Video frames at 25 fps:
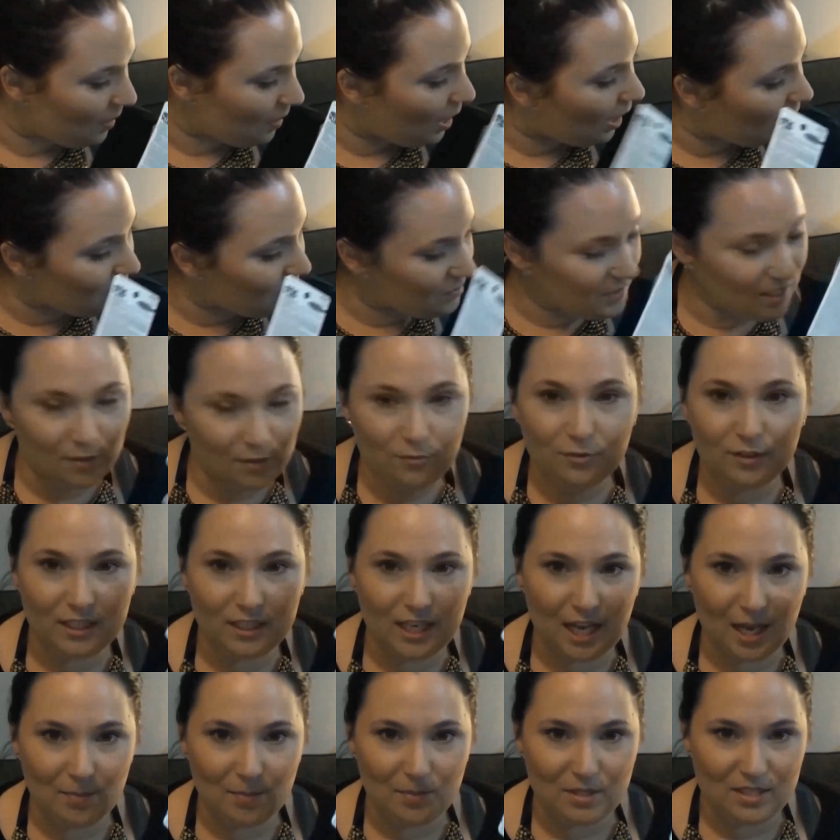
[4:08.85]
I'm definitely
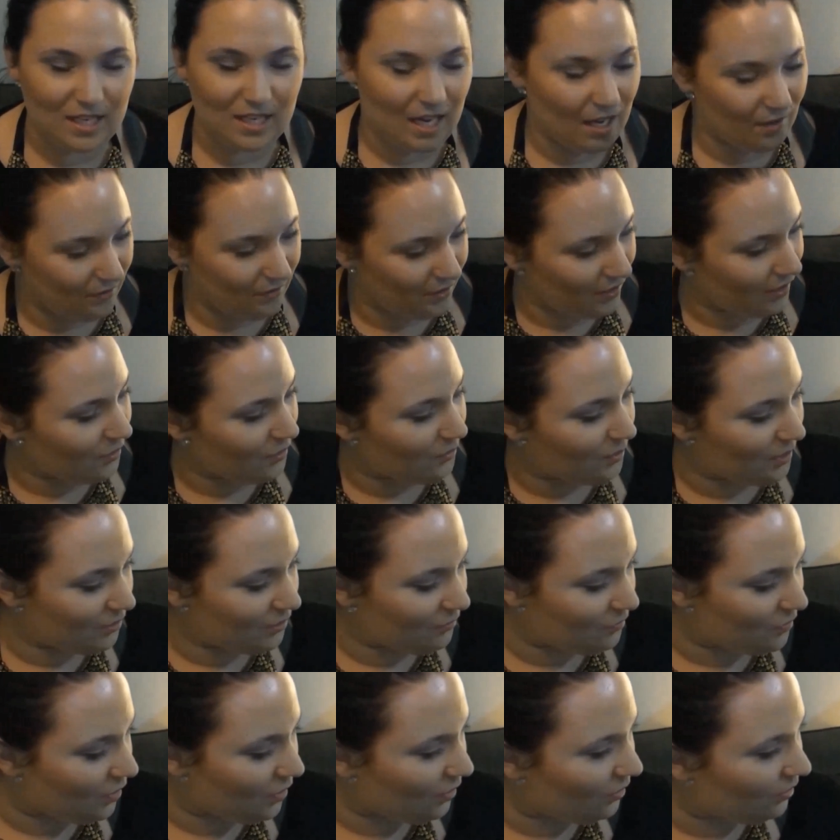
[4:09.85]
happy to have another one
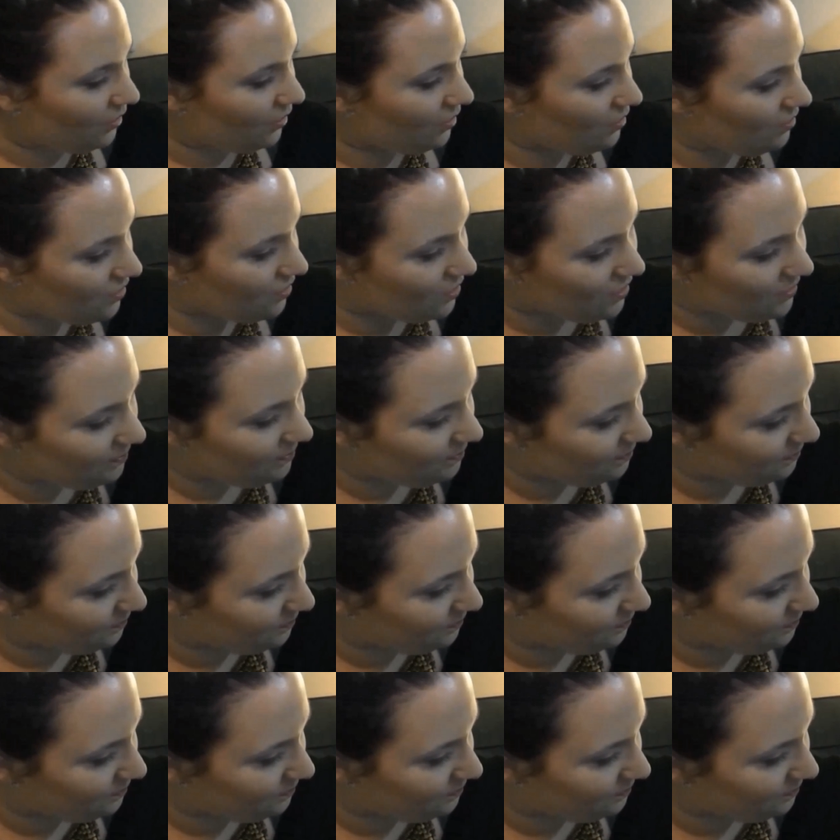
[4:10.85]
of those.